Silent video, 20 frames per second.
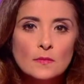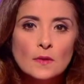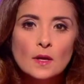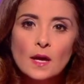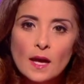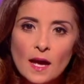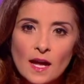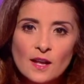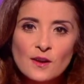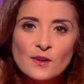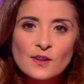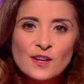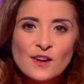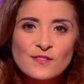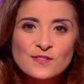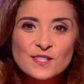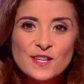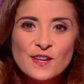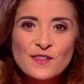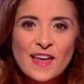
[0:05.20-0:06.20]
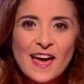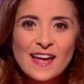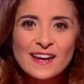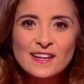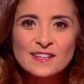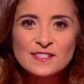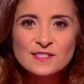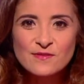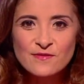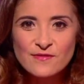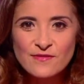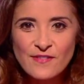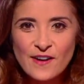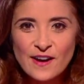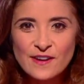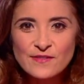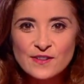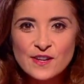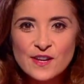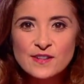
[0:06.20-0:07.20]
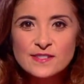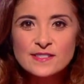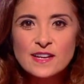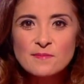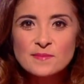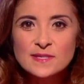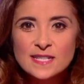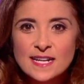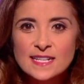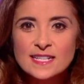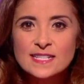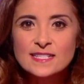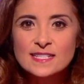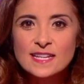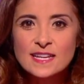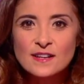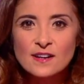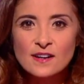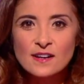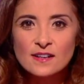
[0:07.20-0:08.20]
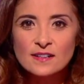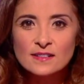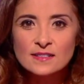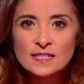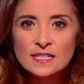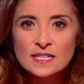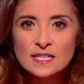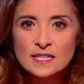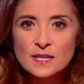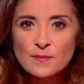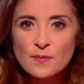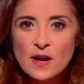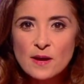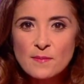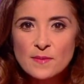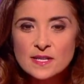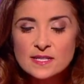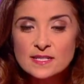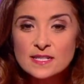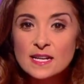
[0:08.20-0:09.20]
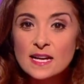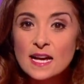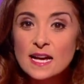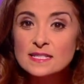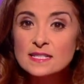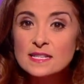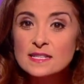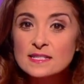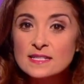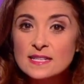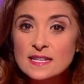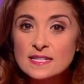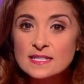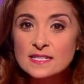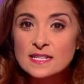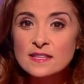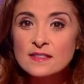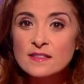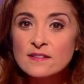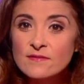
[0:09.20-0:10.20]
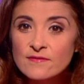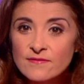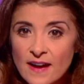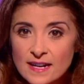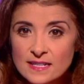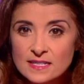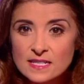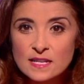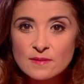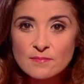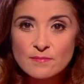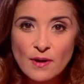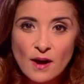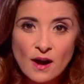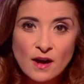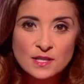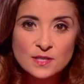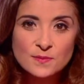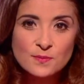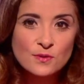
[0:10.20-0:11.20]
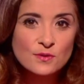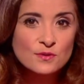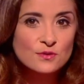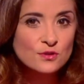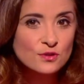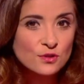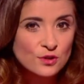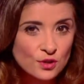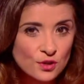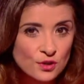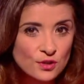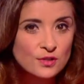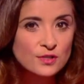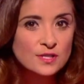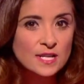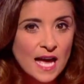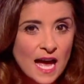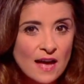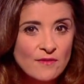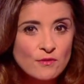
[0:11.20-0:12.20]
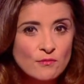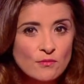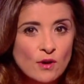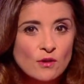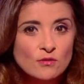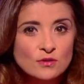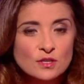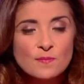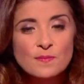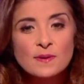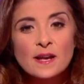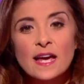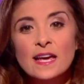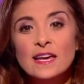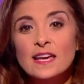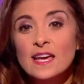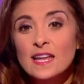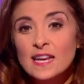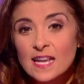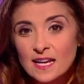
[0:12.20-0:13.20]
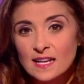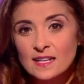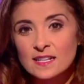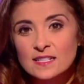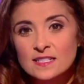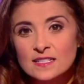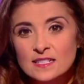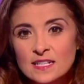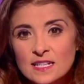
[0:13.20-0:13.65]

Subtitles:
Hello, good afternoon. The headlines from 5 News. I'm Dani Sinha. The Prime Minister has insisted that vaccine passports could have a role to play in England.